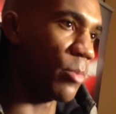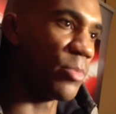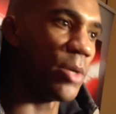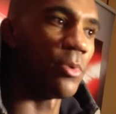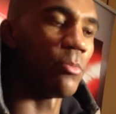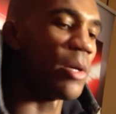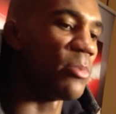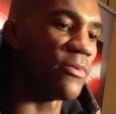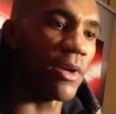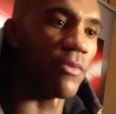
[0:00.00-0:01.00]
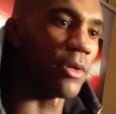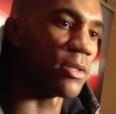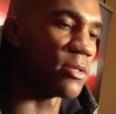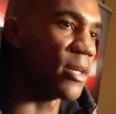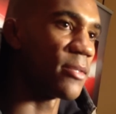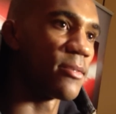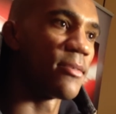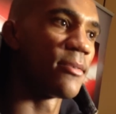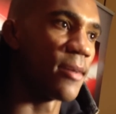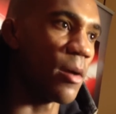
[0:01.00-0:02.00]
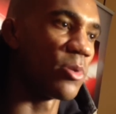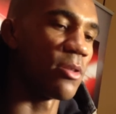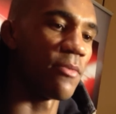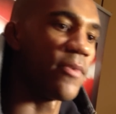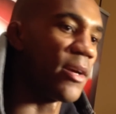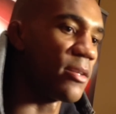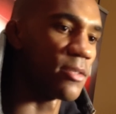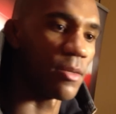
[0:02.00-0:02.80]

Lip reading: people may be favorites. That's up to the fans,